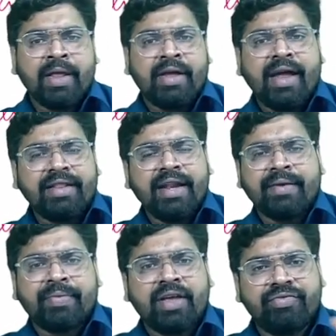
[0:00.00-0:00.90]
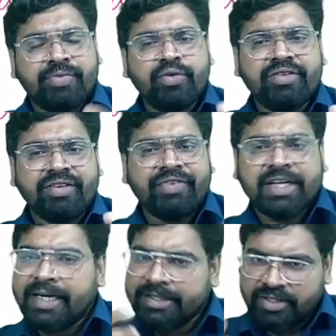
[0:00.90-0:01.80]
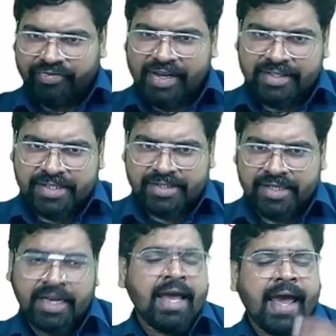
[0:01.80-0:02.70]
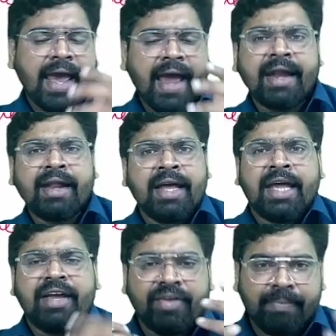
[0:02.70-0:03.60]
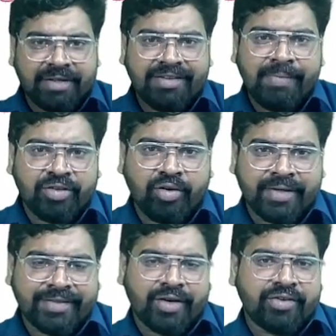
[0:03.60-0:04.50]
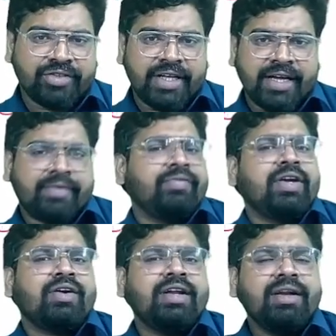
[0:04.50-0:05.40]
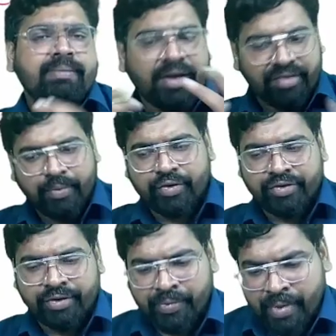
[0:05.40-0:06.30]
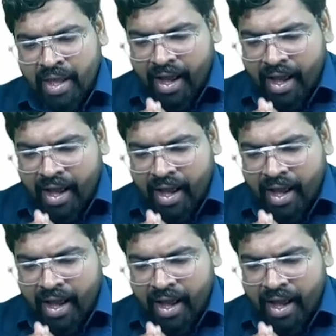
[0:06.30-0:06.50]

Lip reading: And then if two is affected, Jaffe-Lichtenstein, and if the muscle myxomas are also there, we call it Mazabot syndrome.